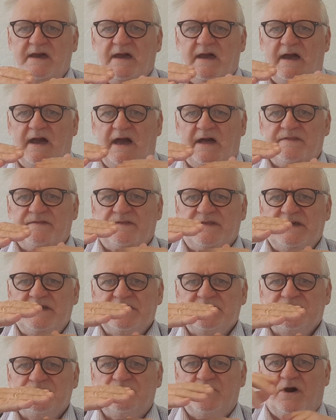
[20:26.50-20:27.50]
and
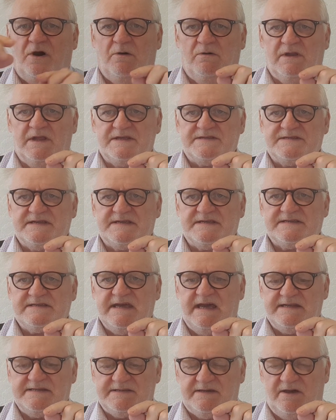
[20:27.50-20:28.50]
these rollers are
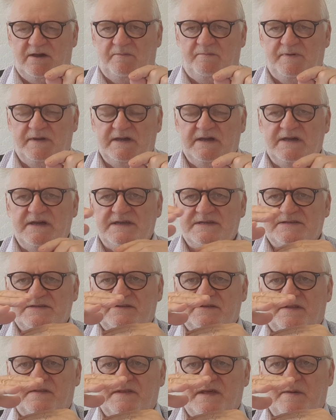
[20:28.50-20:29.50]
set up so
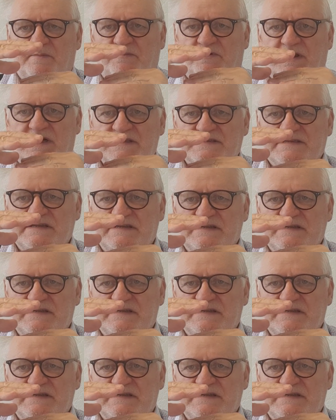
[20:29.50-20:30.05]
that they're pressing